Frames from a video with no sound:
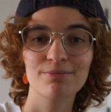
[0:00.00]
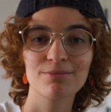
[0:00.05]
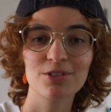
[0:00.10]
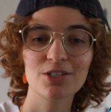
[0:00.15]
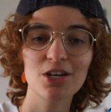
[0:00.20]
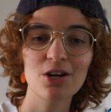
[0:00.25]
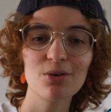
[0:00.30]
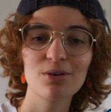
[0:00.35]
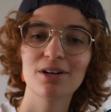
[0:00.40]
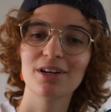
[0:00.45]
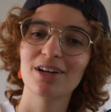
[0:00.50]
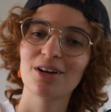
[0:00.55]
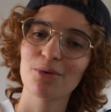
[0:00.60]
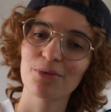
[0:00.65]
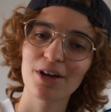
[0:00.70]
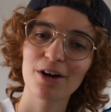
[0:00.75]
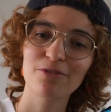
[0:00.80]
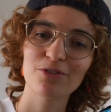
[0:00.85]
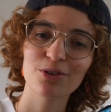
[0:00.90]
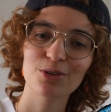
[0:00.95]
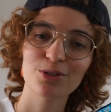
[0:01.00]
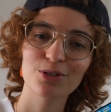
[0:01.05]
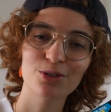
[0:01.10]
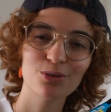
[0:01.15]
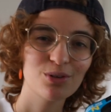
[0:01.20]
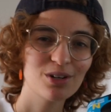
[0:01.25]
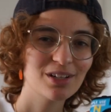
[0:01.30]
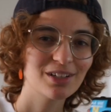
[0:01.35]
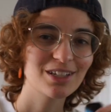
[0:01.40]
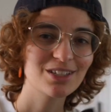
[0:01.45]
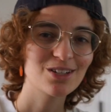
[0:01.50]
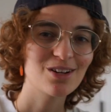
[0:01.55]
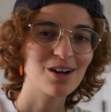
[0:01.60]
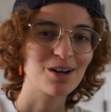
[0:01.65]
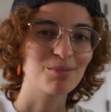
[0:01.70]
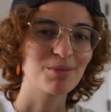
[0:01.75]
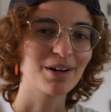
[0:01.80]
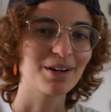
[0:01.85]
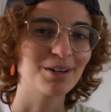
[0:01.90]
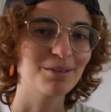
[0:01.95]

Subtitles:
So without further ado, let's talk about